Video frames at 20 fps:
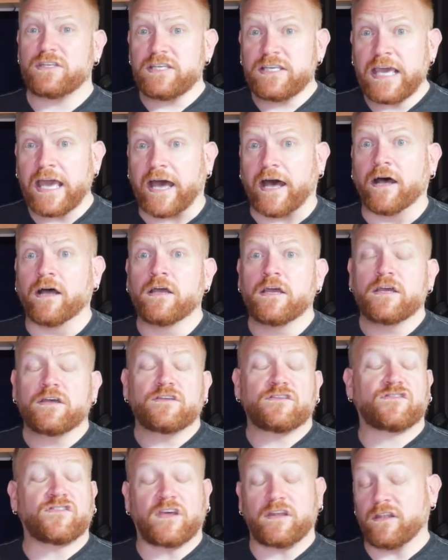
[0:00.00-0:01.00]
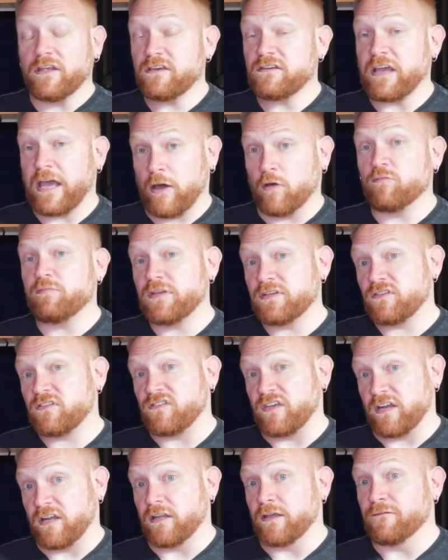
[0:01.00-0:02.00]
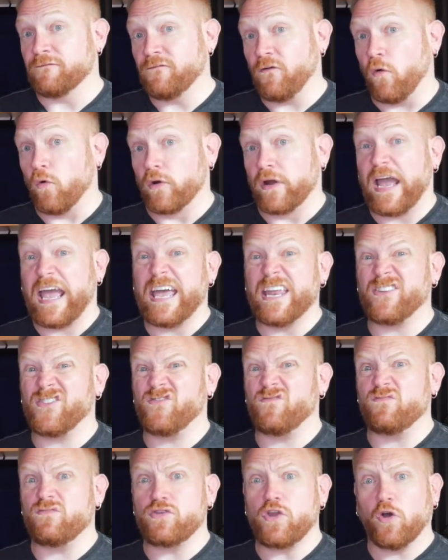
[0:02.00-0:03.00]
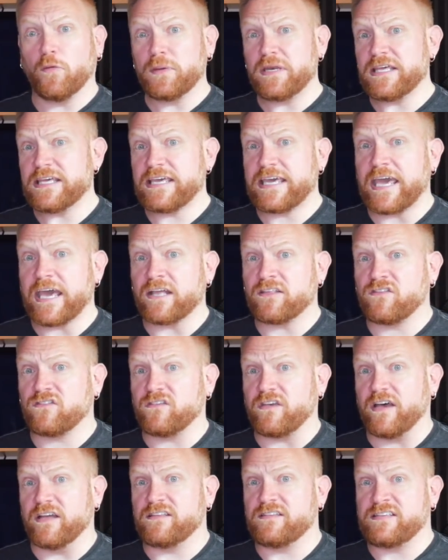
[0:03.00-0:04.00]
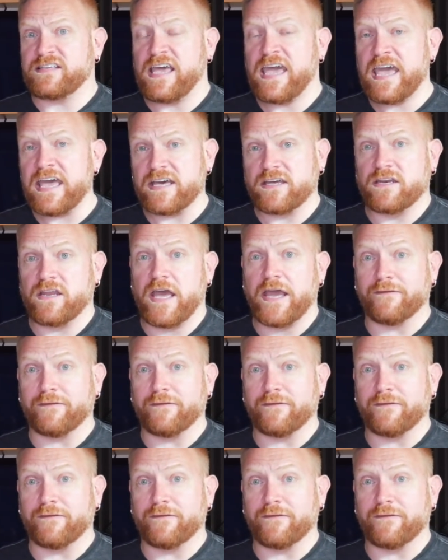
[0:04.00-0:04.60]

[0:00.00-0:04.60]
Yeah, settling down means settling for, and nobody gets a 10.